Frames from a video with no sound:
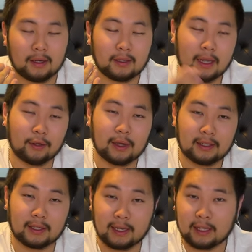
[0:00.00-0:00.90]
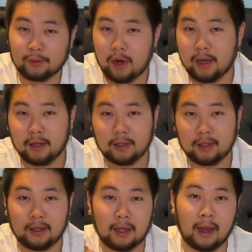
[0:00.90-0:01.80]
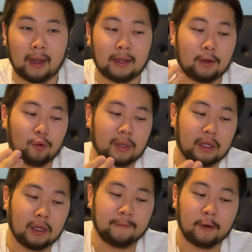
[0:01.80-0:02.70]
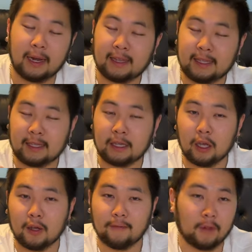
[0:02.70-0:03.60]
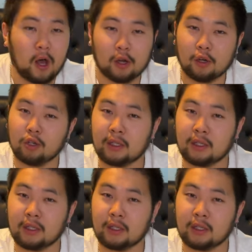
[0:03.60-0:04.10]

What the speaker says: that you guys should get this product, and it will be good for any vloggers,